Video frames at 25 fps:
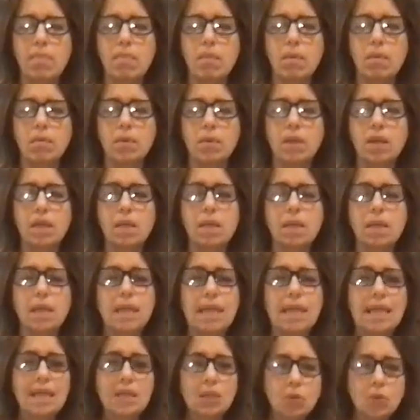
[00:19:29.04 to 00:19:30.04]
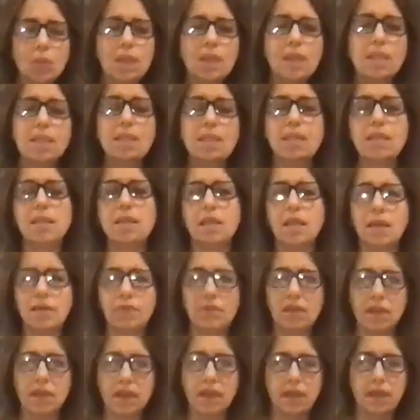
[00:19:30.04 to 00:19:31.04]
we didn't need to elicit any
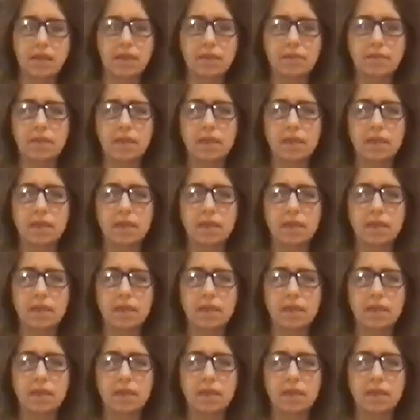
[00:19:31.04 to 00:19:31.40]
of that.